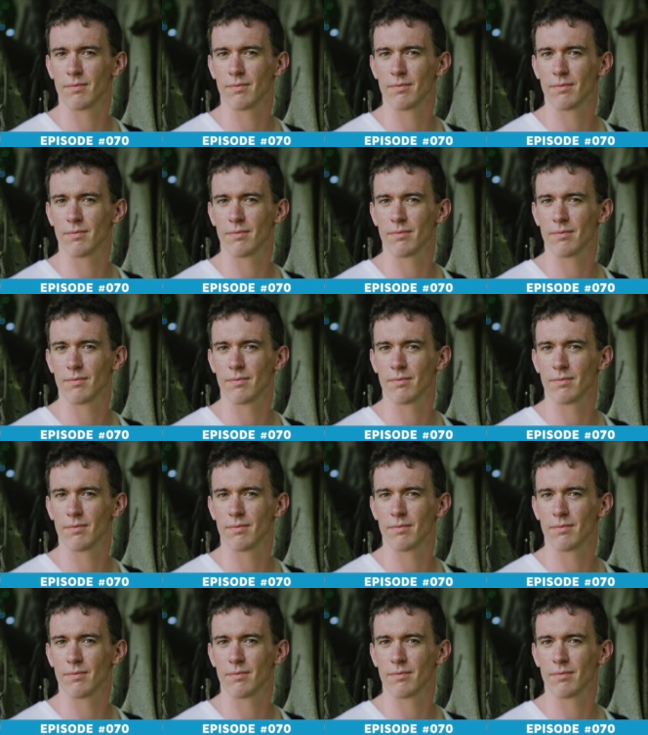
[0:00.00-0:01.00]

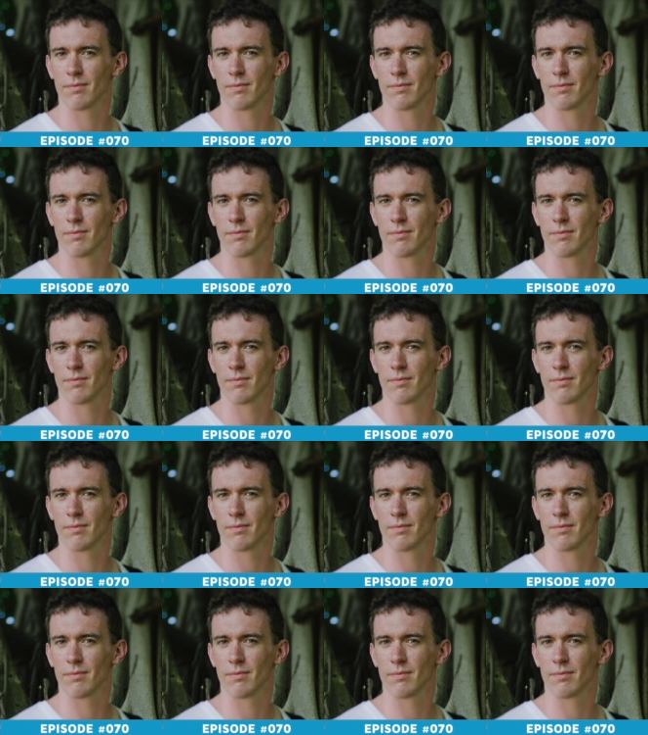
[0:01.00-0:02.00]

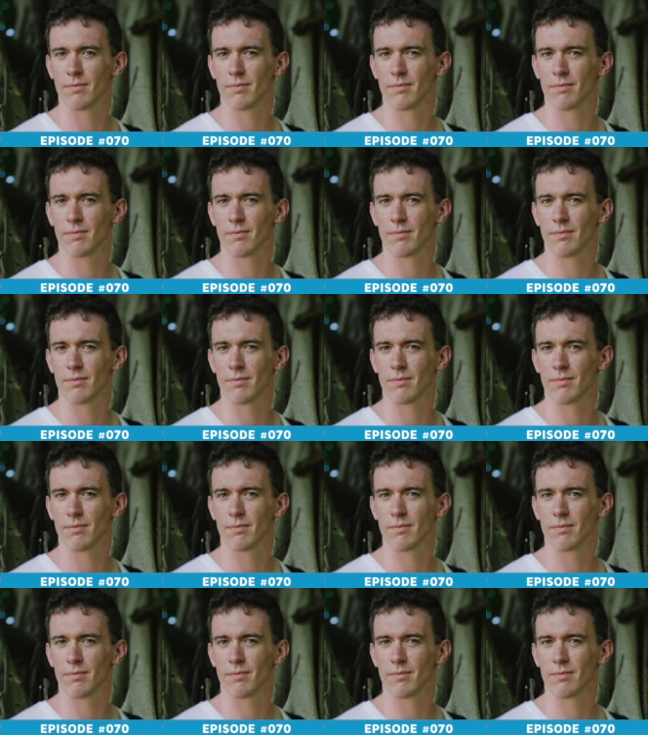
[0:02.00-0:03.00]

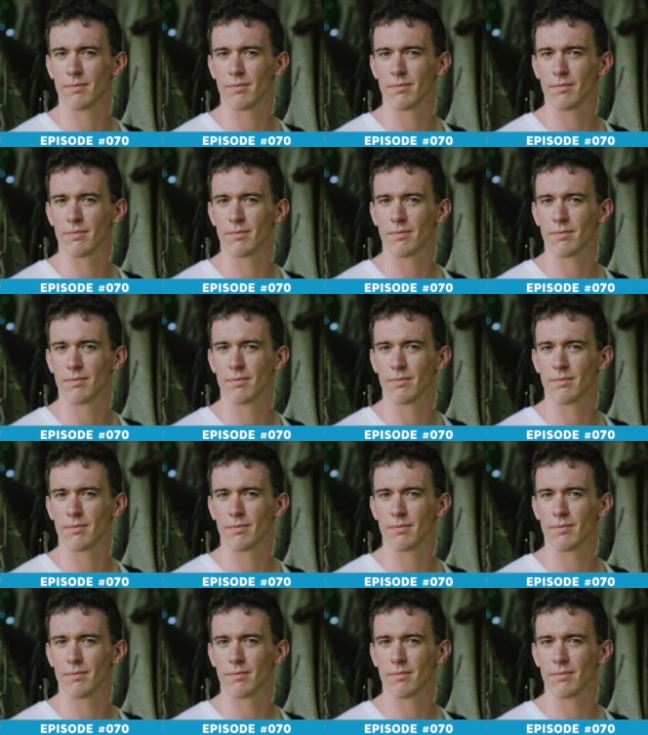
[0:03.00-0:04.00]

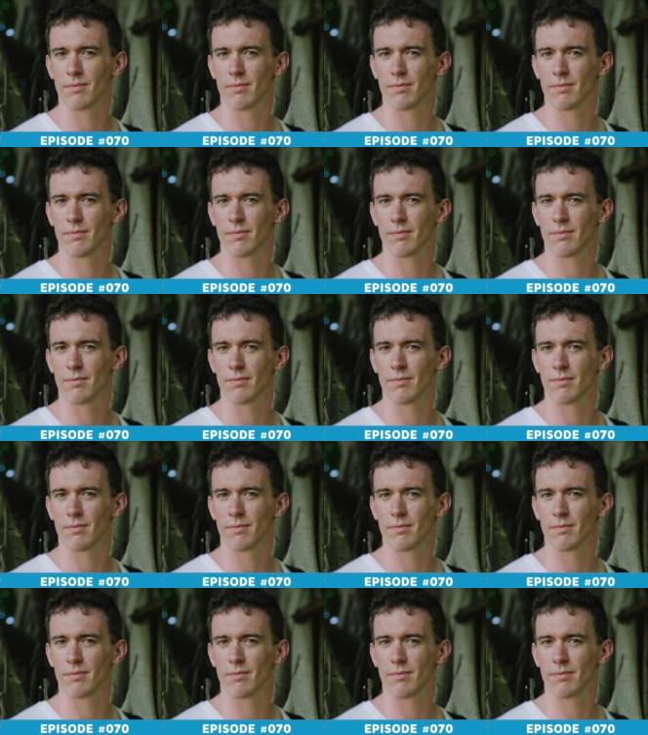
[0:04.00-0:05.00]

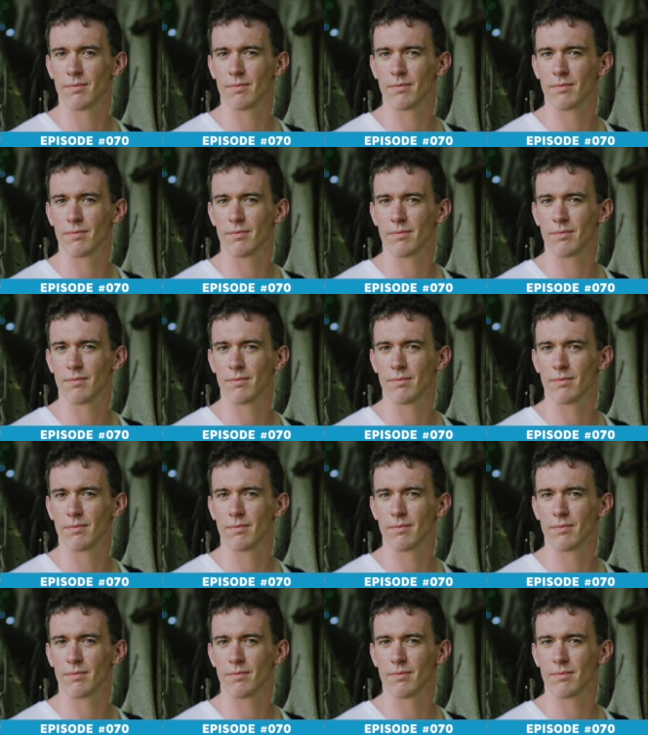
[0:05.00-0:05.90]
This is a still picture; no speech is visible.